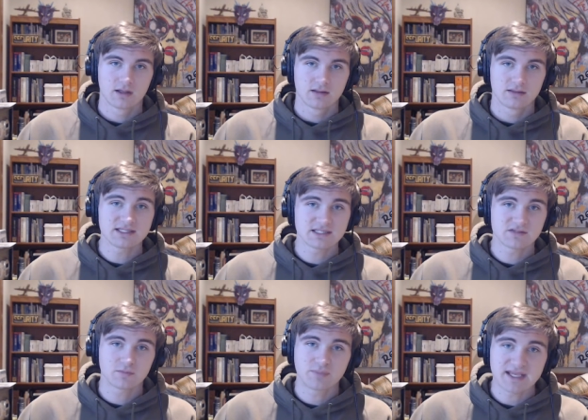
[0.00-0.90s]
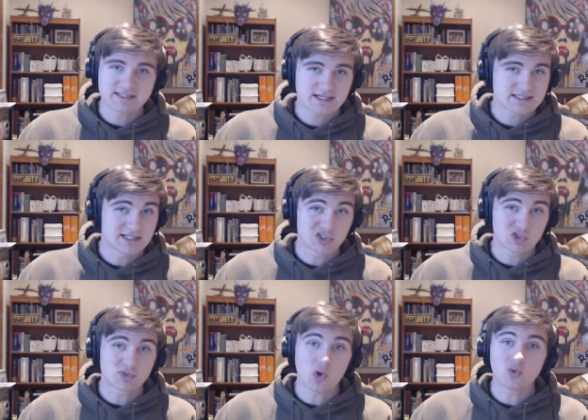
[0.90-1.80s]
This is for basics and
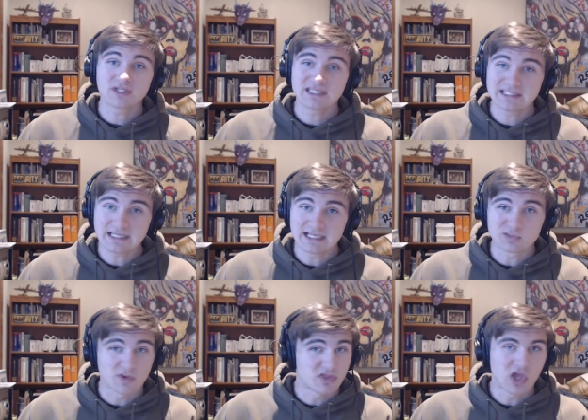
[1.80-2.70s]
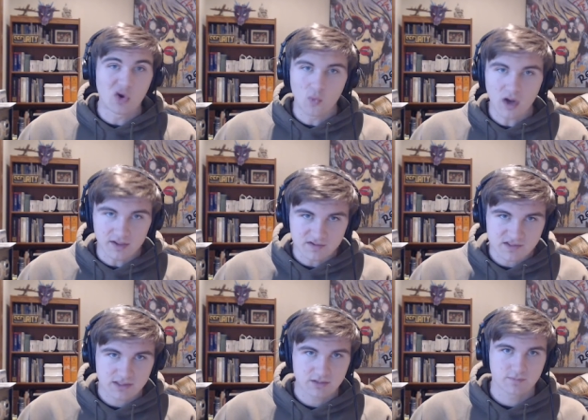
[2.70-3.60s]
assumes only needs with no
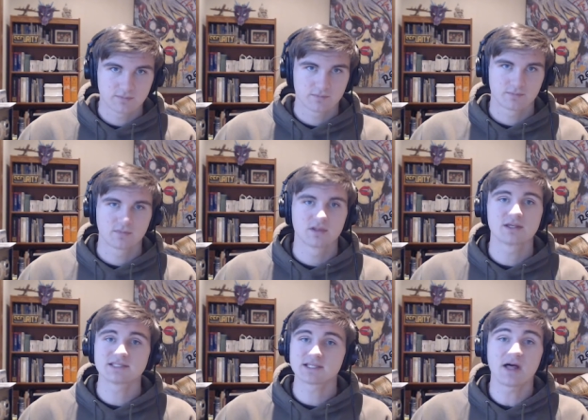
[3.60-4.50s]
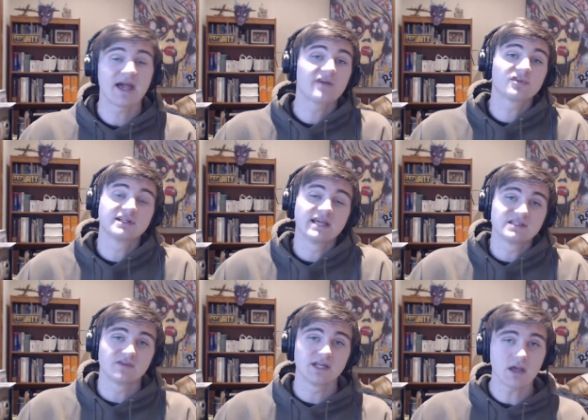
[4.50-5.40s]
wants. This is all I have for
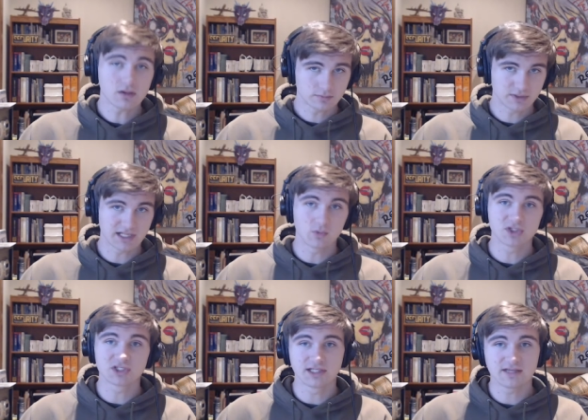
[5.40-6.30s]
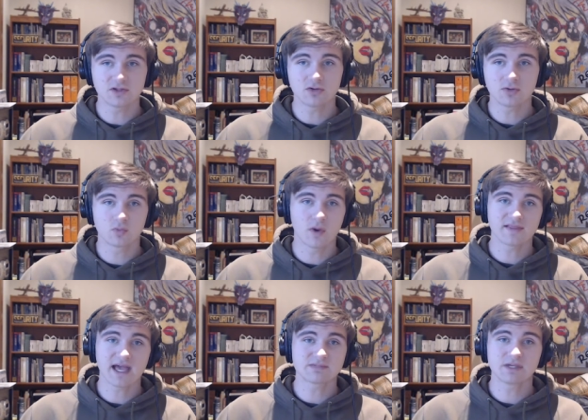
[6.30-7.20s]
today's video, but I wish to leave you with
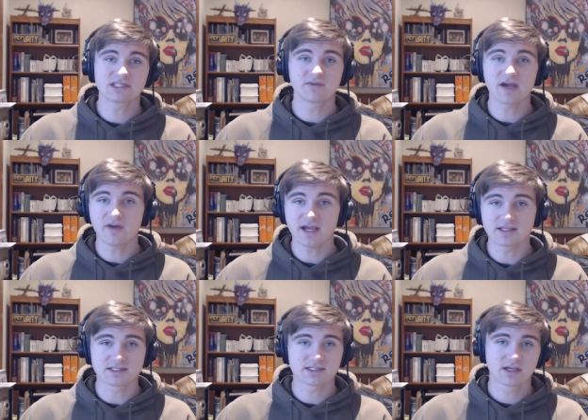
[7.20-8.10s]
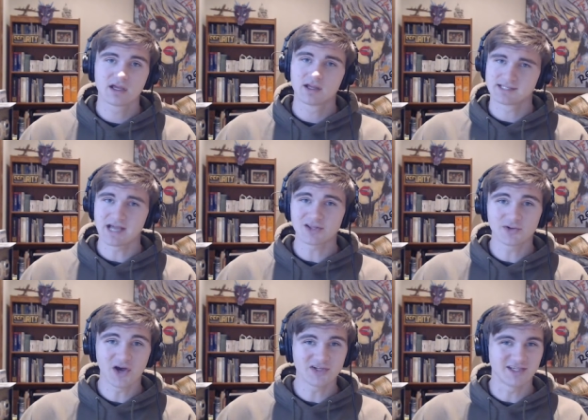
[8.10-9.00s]
one last piece of advice.
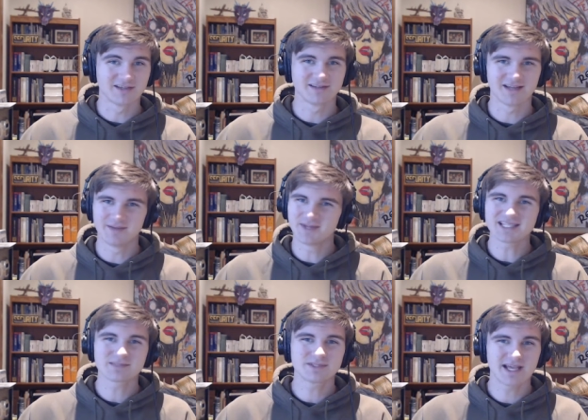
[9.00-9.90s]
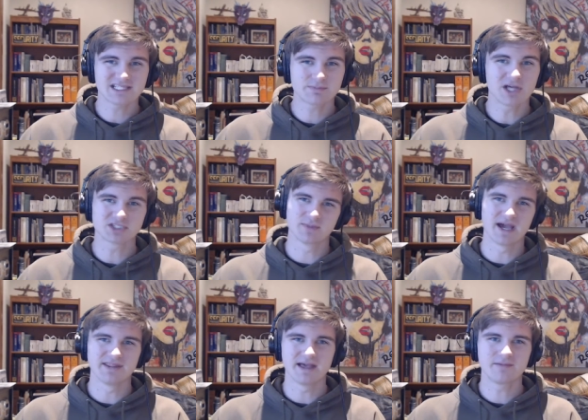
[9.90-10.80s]
Download Honey. I'm not yet sponsored
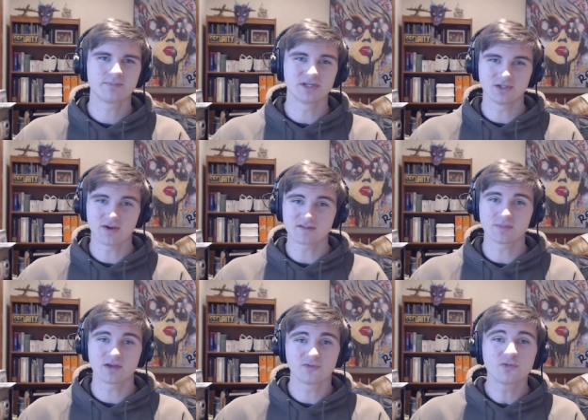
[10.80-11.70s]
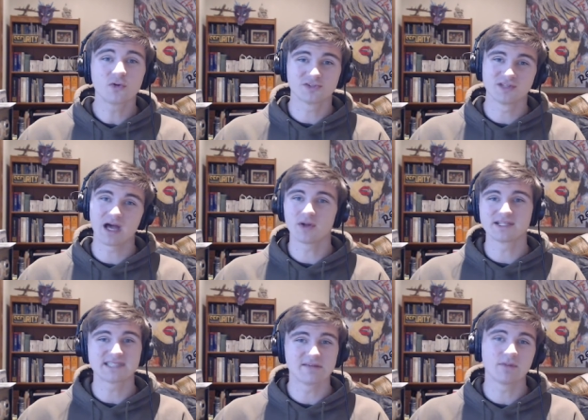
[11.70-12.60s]
by them, but you have to be a fool to not want
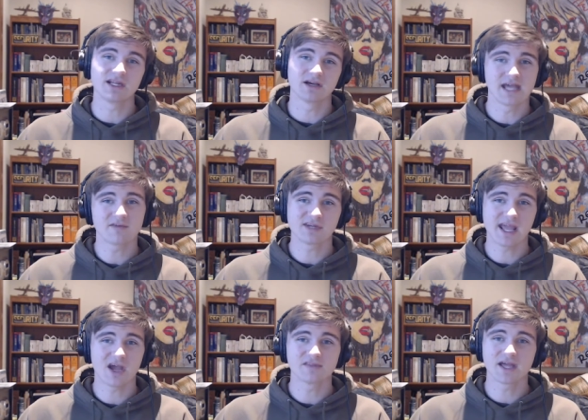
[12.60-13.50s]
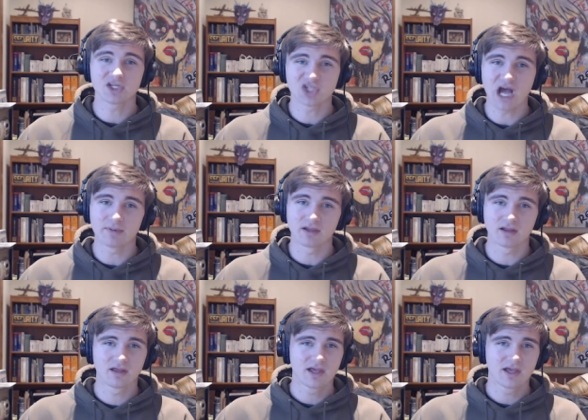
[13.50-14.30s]
to save money on everyday online shopping.